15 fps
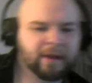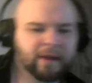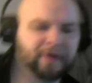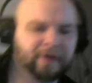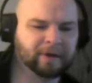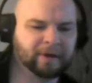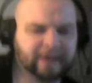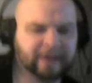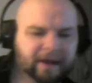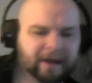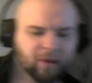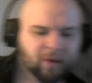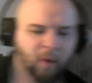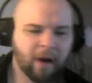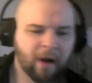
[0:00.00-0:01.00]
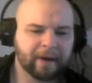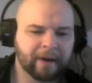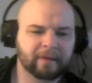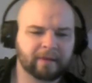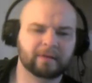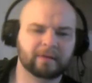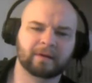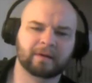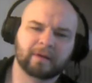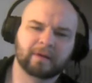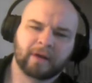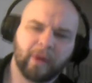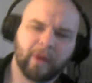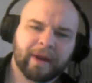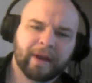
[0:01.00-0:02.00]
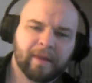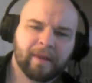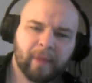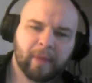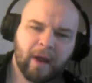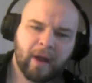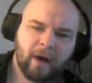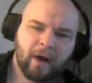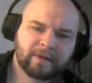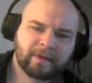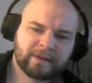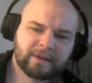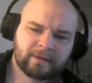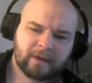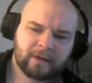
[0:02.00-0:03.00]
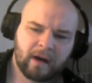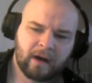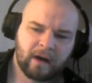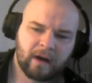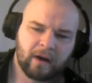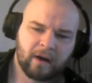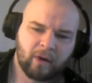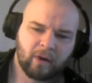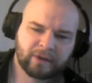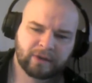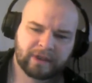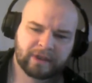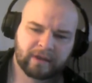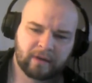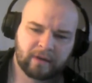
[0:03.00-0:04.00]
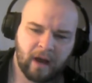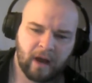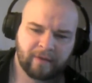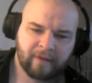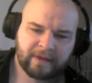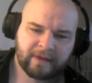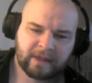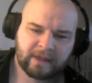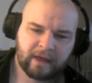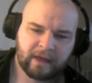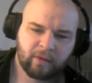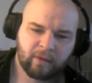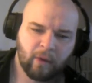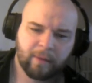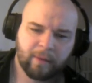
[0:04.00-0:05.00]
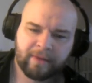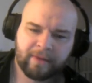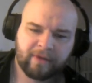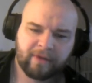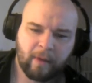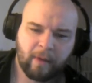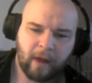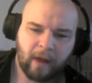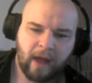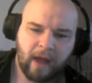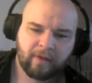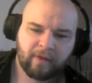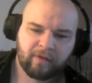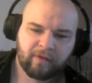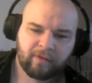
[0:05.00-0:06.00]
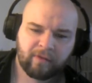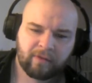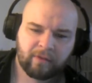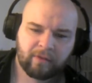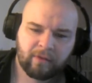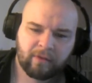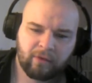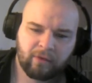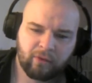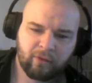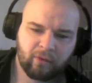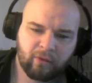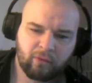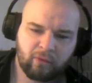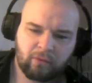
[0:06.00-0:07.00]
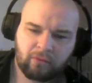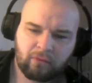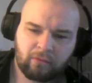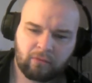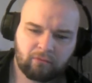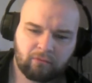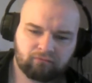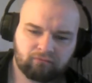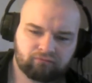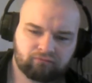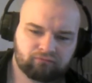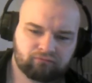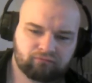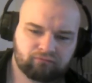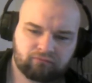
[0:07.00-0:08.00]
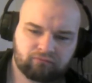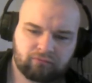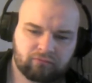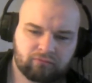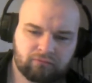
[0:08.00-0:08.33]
13-1 going into the playoffs, hosting obviously what will be the SaberCats, who I